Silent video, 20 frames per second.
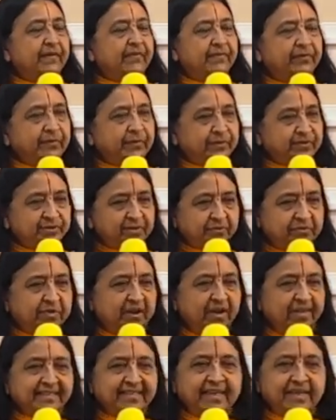So she
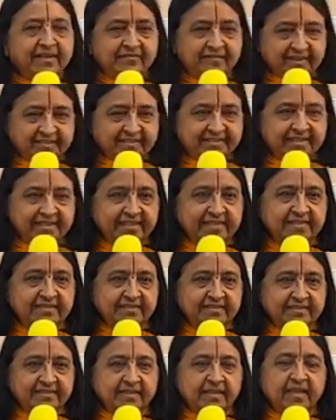brought that vessel,
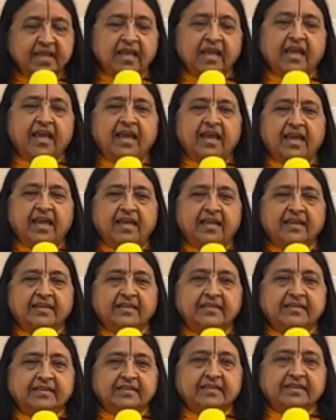
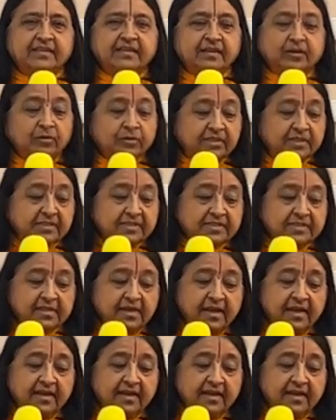and he looked inside.